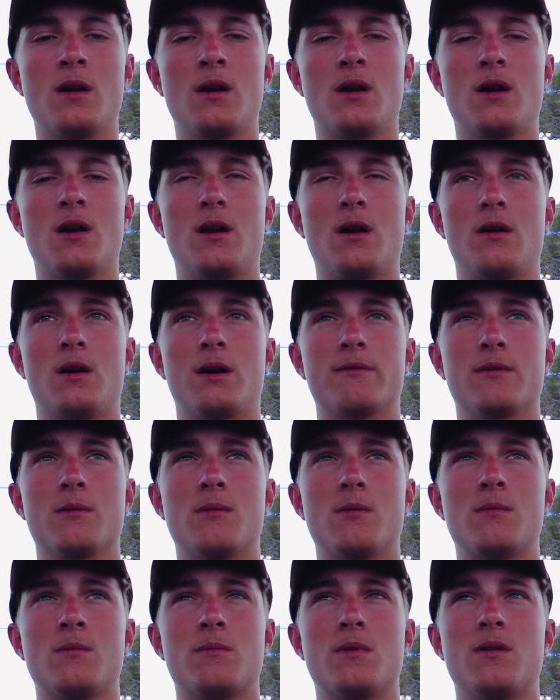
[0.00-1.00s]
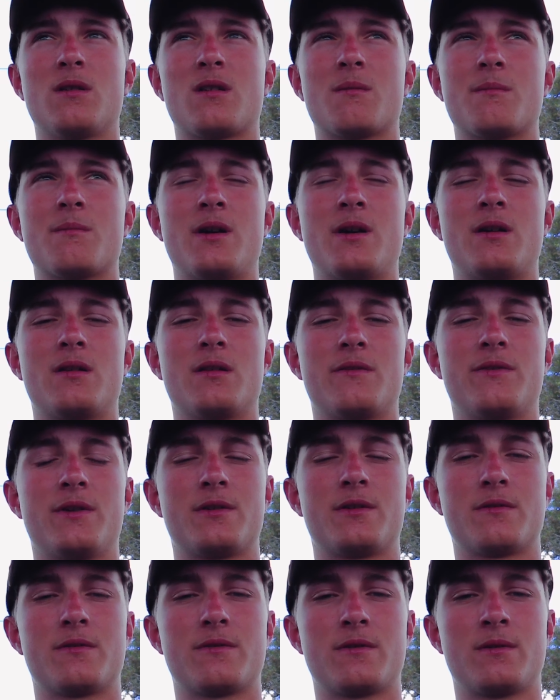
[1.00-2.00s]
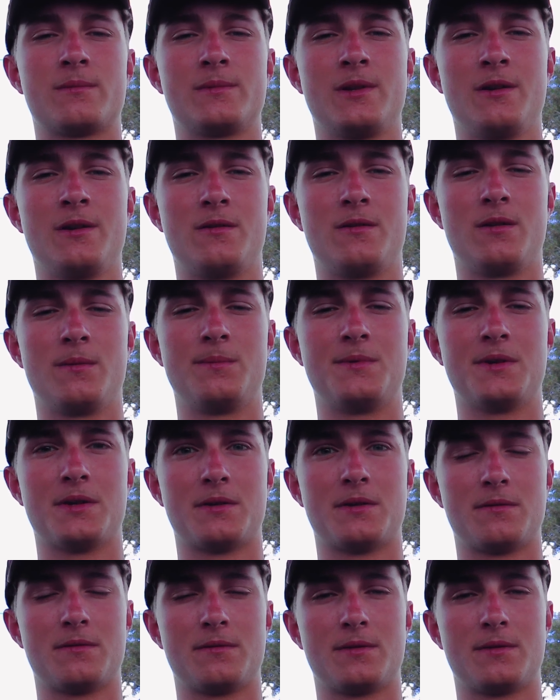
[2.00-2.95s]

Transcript: Hello everyone, welcome back to the Fletcher Farms YouTube channel.